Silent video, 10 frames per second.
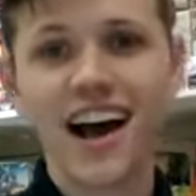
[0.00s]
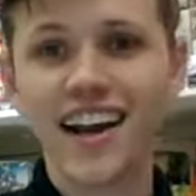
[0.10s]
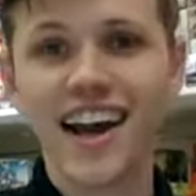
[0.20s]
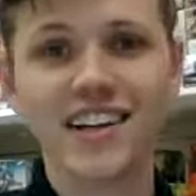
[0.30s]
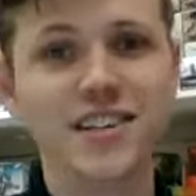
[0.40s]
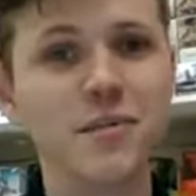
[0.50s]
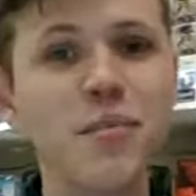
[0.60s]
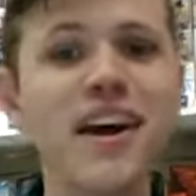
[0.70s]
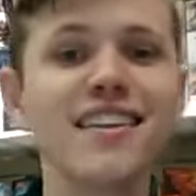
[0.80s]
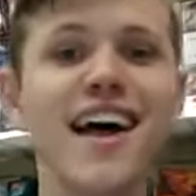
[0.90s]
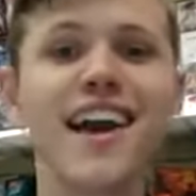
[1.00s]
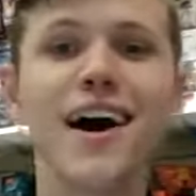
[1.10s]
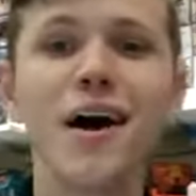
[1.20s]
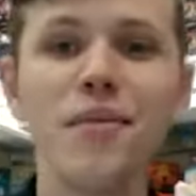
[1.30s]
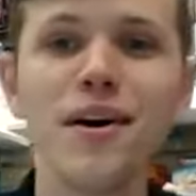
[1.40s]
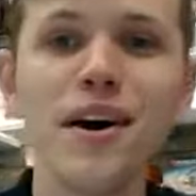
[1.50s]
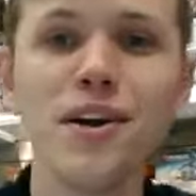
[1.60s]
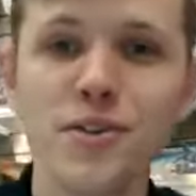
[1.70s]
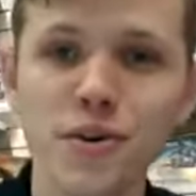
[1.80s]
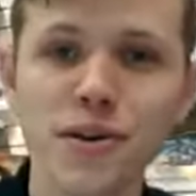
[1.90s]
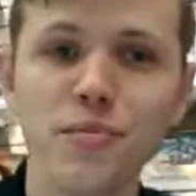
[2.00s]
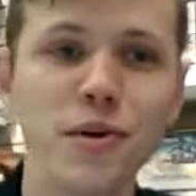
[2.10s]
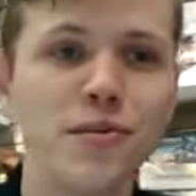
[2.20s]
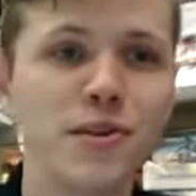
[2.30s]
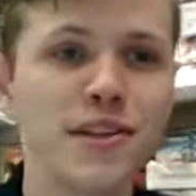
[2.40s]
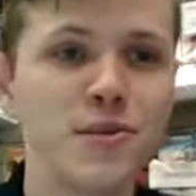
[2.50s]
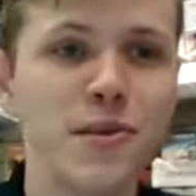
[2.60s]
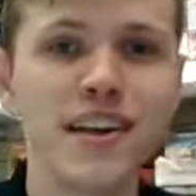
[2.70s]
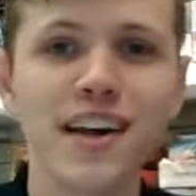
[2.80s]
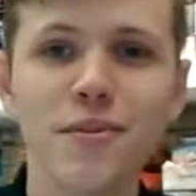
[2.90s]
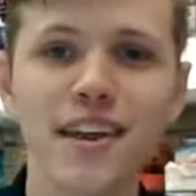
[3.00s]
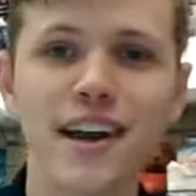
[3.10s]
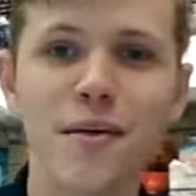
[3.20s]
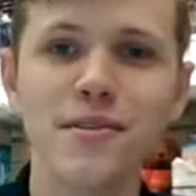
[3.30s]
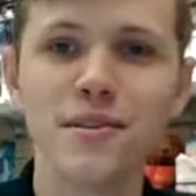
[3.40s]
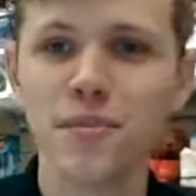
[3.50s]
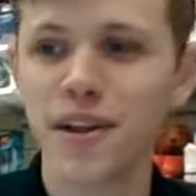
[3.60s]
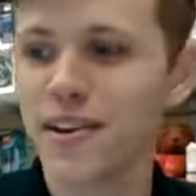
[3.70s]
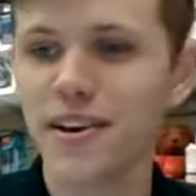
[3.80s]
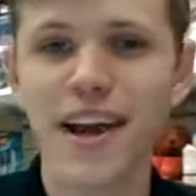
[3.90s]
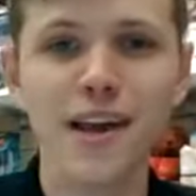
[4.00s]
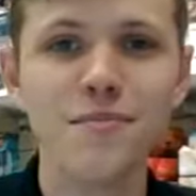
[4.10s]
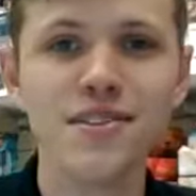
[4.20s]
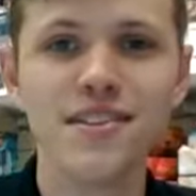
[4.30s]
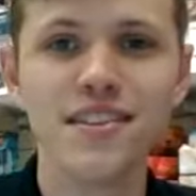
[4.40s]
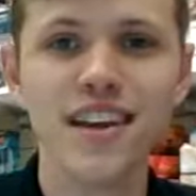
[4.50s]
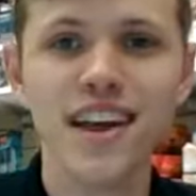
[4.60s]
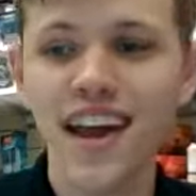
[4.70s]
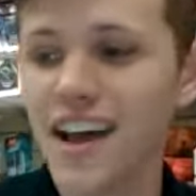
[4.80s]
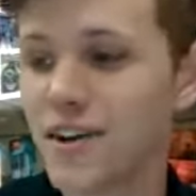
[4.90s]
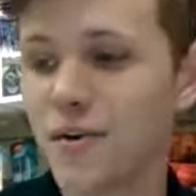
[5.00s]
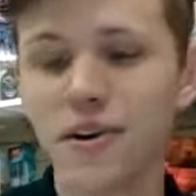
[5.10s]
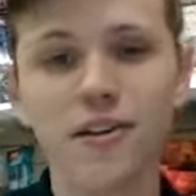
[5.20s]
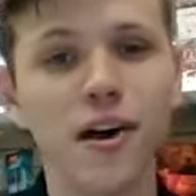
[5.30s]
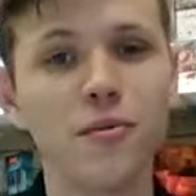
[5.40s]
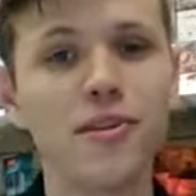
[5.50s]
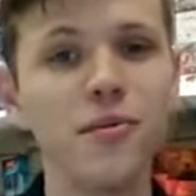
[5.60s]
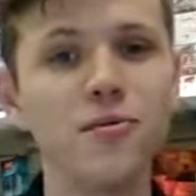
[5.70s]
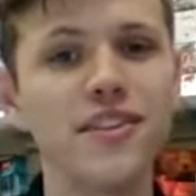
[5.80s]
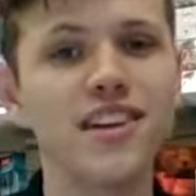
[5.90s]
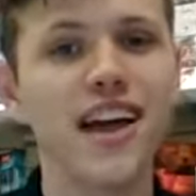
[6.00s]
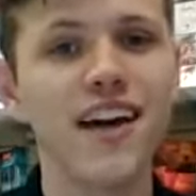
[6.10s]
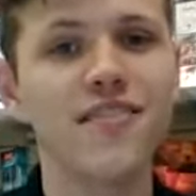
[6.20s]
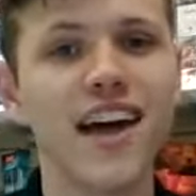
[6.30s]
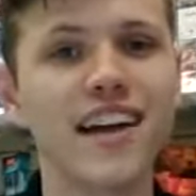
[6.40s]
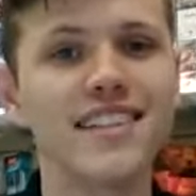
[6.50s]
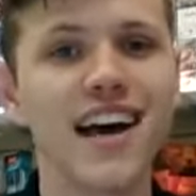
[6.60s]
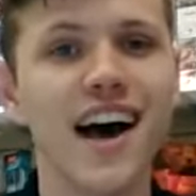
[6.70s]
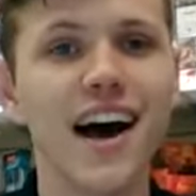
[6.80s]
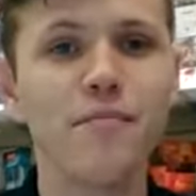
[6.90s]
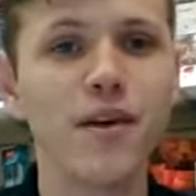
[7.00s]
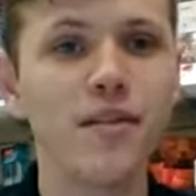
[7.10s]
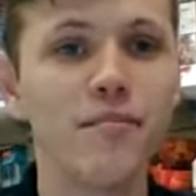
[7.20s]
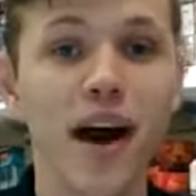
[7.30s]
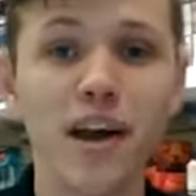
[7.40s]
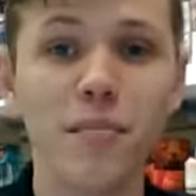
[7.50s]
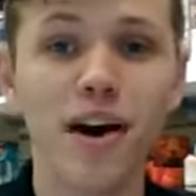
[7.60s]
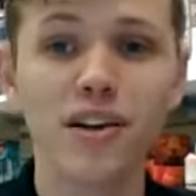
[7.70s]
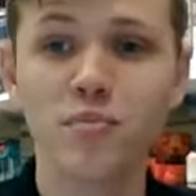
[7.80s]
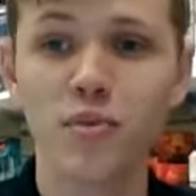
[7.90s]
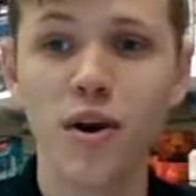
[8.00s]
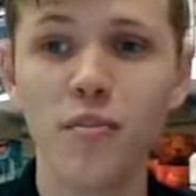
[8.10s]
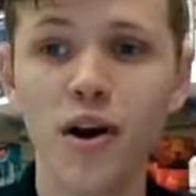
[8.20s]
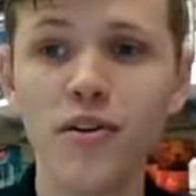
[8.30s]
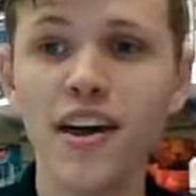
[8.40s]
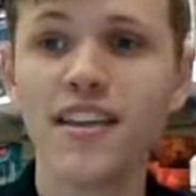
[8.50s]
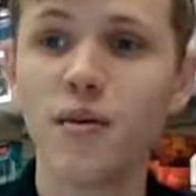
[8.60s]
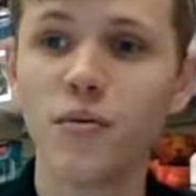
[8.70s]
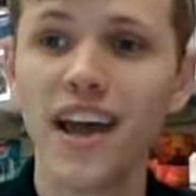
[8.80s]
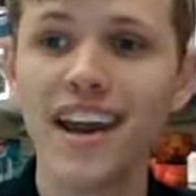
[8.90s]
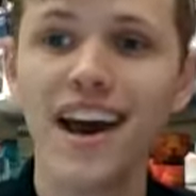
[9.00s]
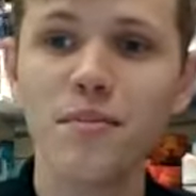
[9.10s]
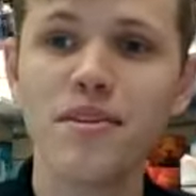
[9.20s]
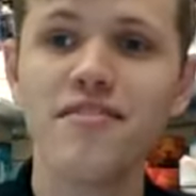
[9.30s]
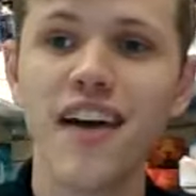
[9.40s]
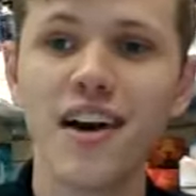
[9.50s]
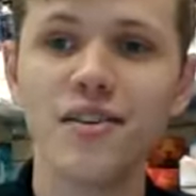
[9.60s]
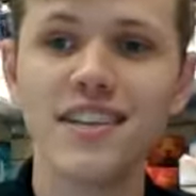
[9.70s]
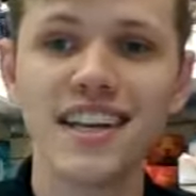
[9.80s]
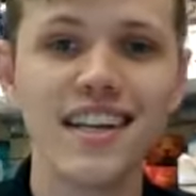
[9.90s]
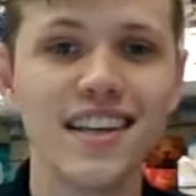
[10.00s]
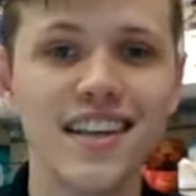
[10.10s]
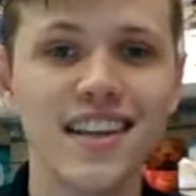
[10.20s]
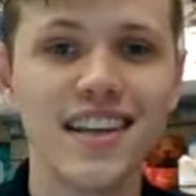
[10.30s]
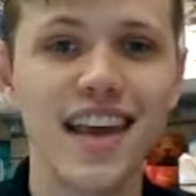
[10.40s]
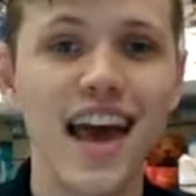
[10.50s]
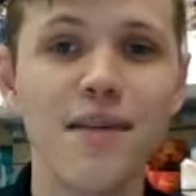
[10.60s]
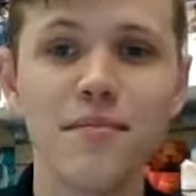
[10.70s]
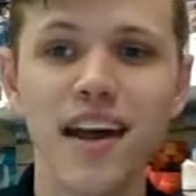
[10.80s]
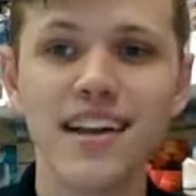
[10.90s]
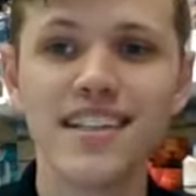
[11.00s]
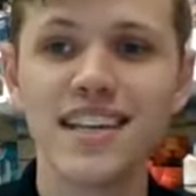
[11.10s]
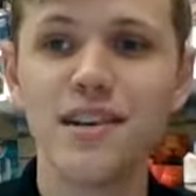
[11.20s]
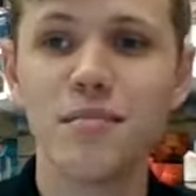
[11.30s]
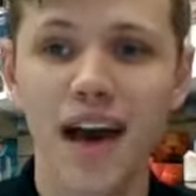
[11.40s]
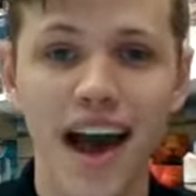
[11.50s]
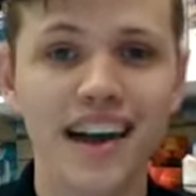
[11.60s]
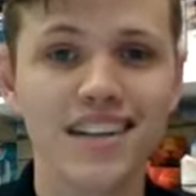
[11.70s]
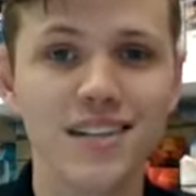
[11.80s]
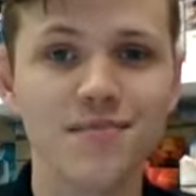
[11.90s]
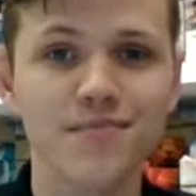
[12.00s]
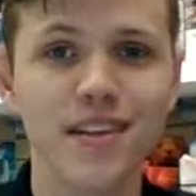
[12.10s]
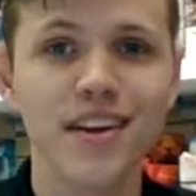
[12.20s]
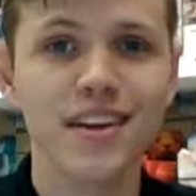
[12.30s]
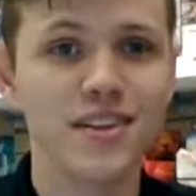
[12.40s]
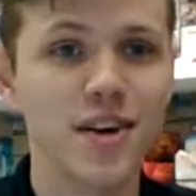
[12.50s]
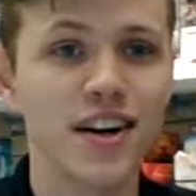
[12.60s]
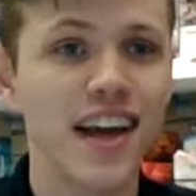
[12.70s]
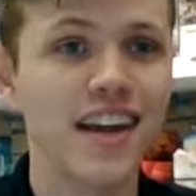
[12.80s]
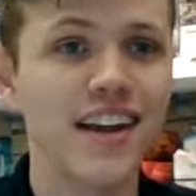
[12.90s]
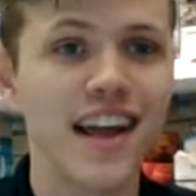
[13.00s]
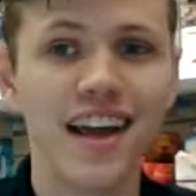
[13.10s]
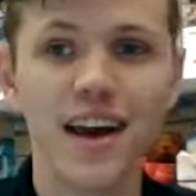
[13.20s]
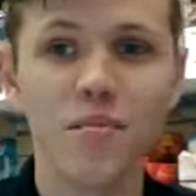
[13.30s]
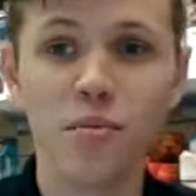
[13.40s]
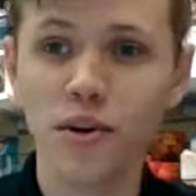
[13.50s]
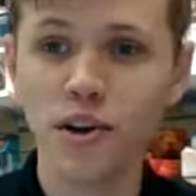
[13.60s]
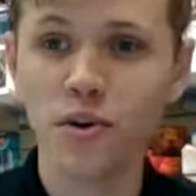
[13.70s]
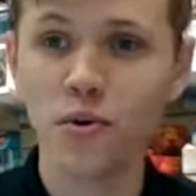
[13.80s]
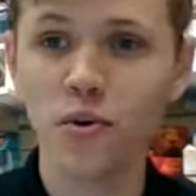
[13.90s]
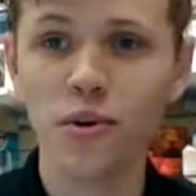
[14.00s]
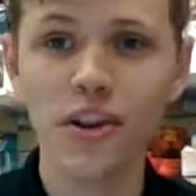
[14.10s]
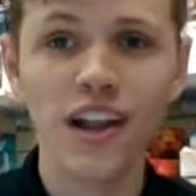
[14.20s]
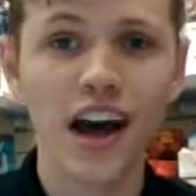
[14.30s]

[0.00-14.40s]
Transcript: can actually pick that up during pre-release weekend when they come in to play their games. And going along with it, we still have that buy a box promo that cannot be found in the M19 packs. So again, a pretty cool,